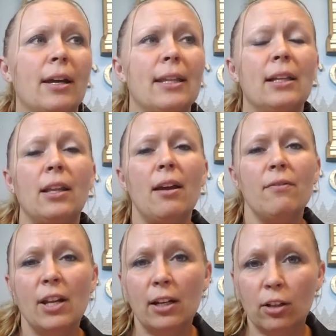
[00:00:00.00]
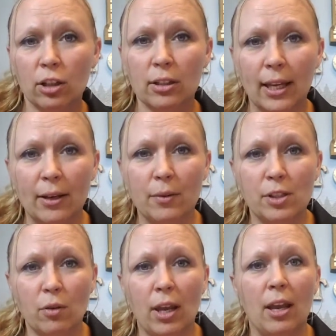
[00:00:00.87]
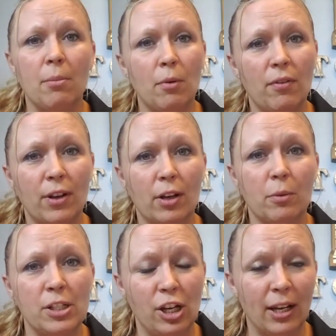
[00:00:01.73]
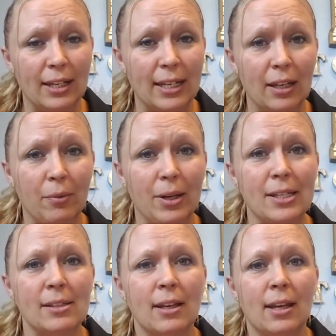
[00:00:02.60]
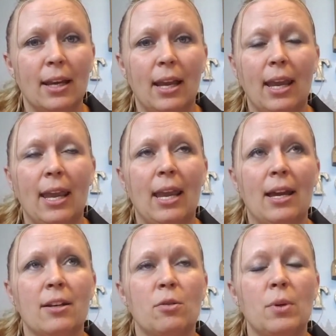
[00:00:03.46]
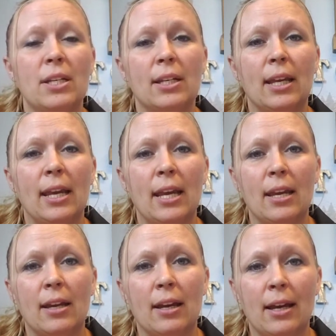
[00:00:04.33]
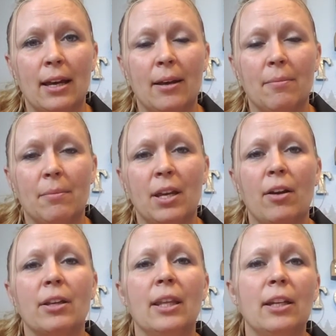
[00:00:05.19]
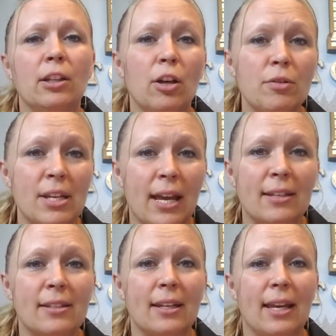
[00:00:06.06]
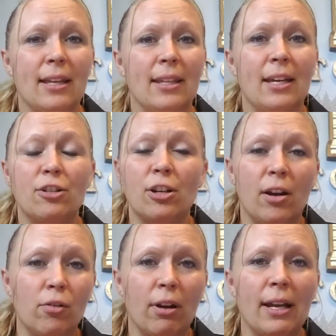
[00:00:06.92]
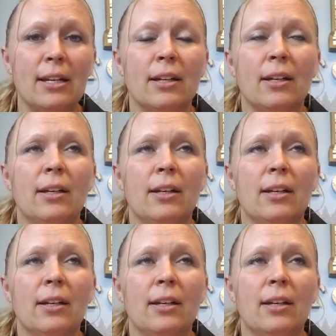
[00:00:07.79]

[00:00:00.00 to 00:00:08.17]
in the live data looked like it was okay, but we figured we'd check it anyways. And we did a calculated load test, and that turned out great.